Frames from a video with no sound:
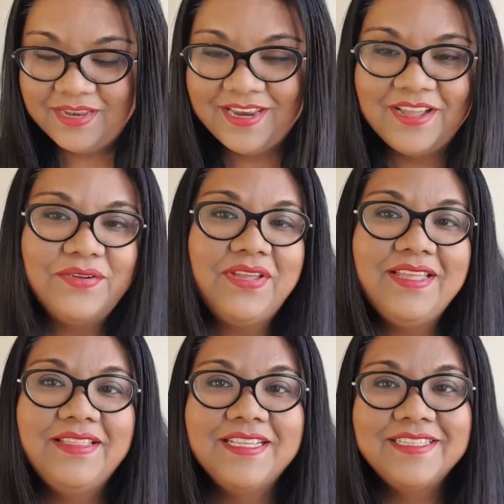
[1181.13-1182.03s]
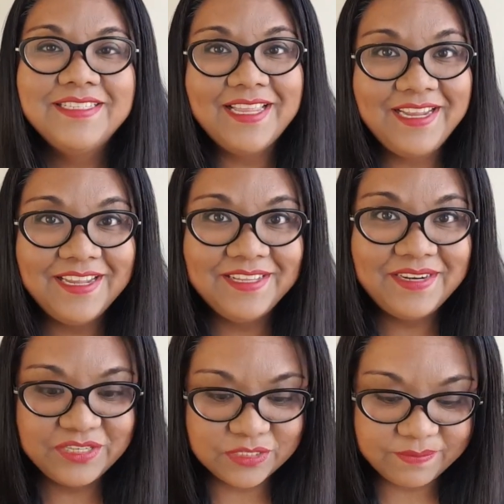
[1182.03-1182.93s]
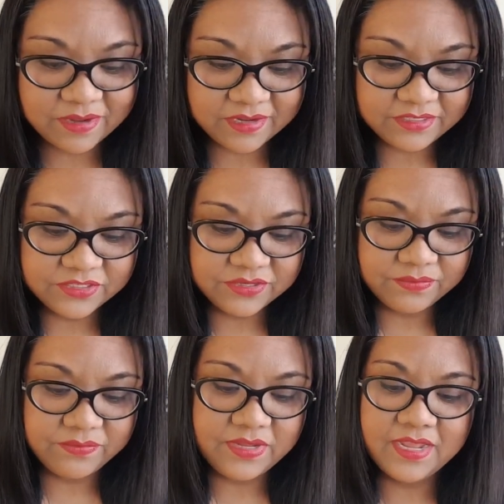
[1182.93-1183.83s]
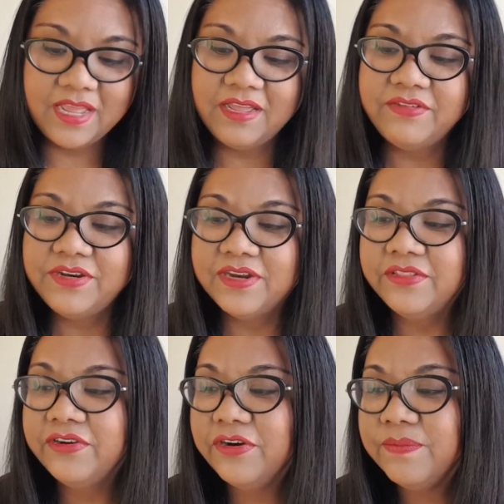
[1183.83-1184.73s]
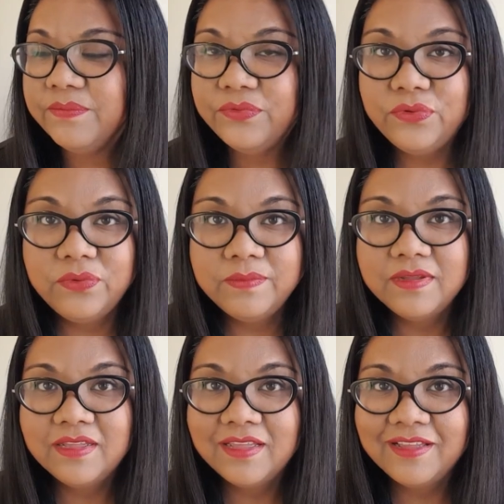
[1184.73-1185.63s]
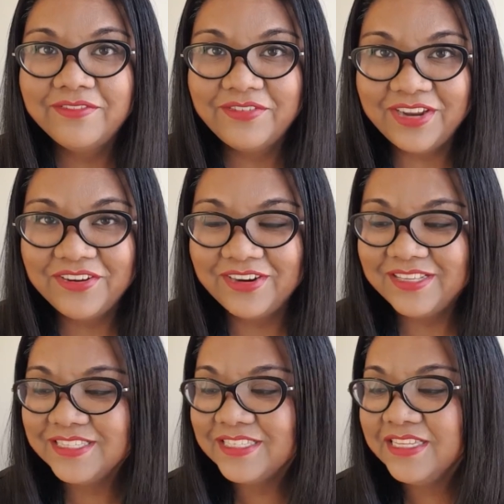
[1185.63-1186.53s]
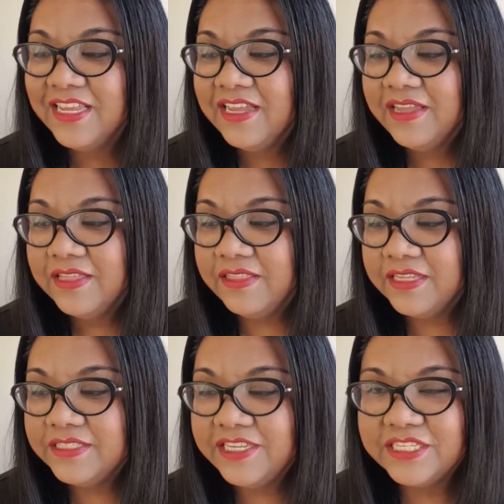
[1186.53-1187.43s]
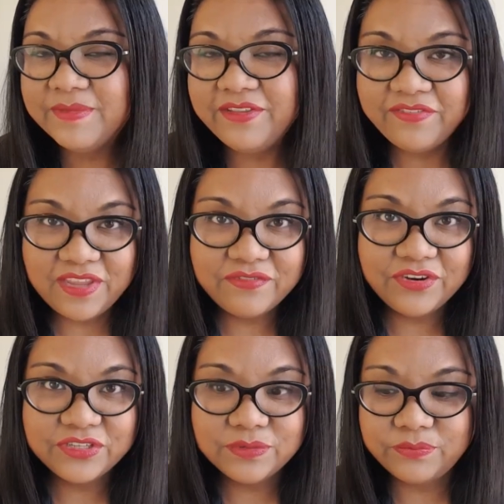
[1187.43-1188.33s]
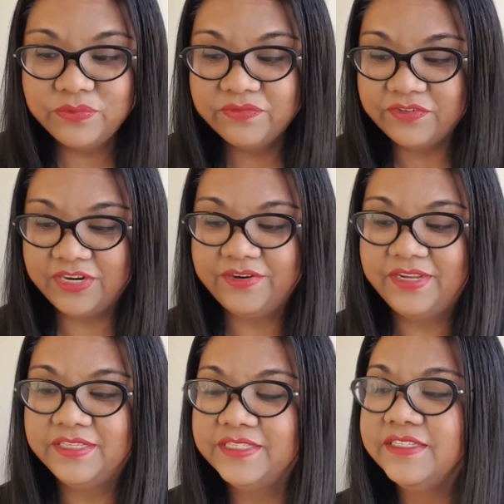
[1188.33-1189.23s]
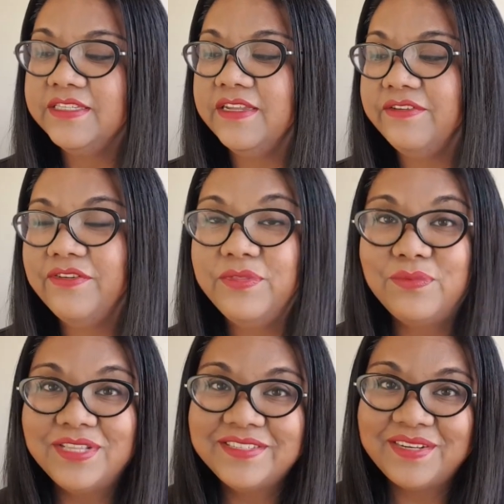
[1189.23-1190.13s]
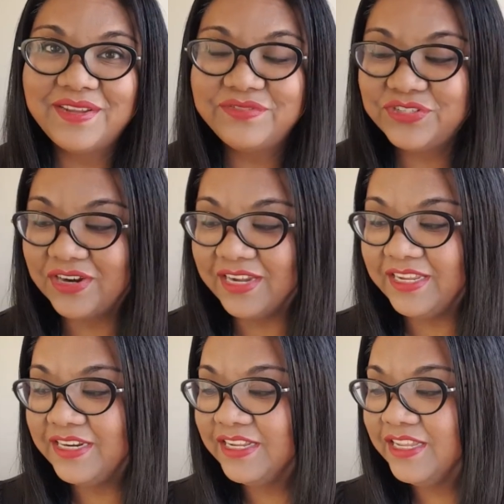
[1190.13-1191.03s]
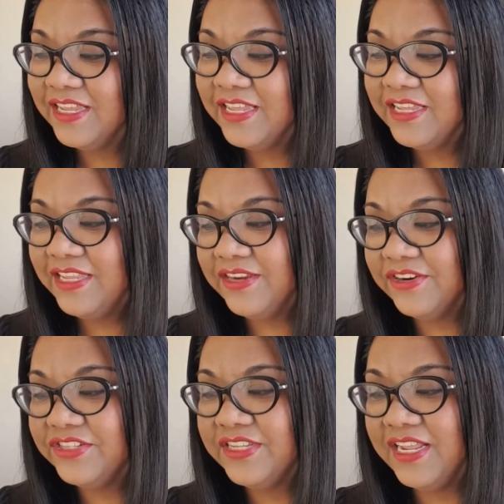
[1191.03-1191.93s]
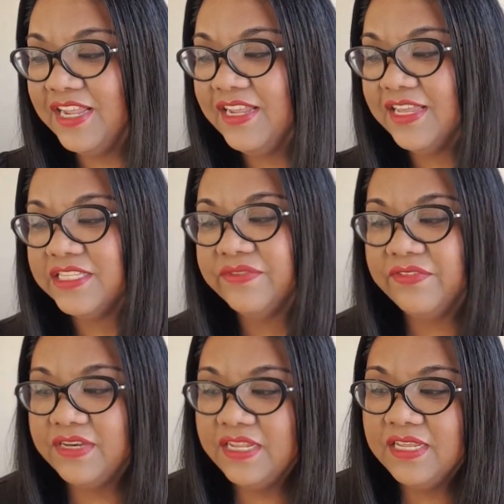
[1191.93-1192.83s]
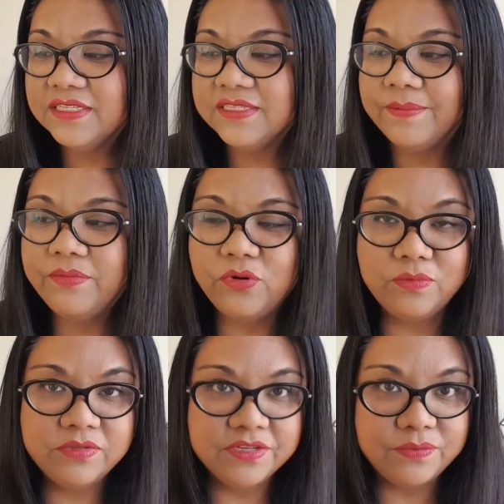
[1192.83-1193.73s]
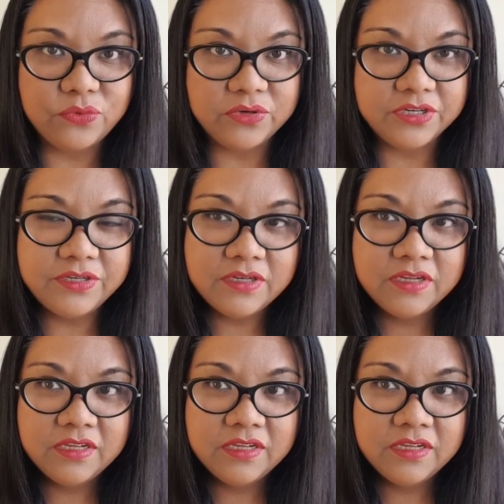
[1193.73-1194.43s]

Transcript: Now in the second spot, we have another Boum fragrance. This is my favorite Boum fragrance uh, from the ones that I've tried here today. It's Vanille Sa Pomme d'Amour.